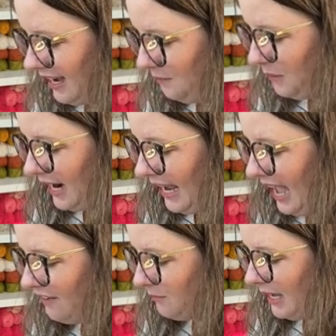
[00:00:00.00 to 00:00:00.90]
But I
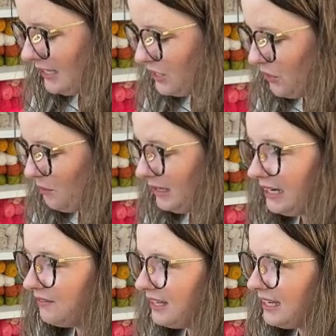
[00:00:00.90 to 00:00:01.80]
have made so many
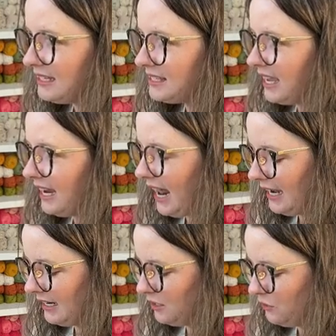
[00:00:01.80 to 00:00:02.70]
of these, and I
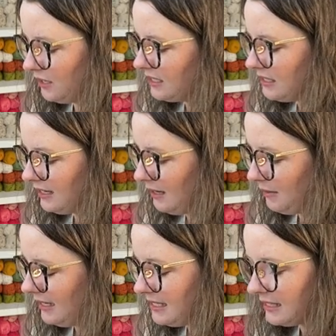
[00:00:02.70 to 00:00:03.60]
can do this in
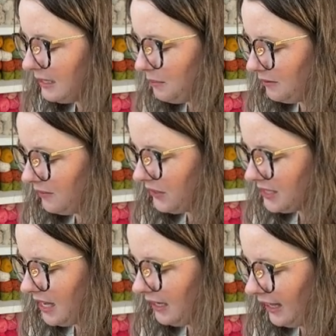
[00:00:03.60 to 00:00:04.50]
my sleep, it feels
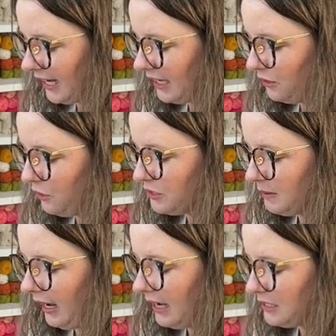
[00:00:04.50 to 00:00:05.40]
like. Like, I can close my
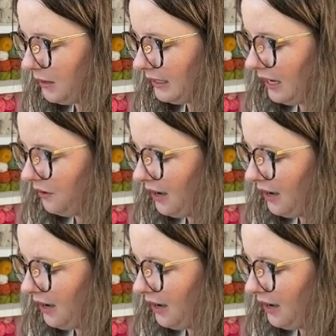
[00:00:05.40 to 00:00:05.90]
eyes right now.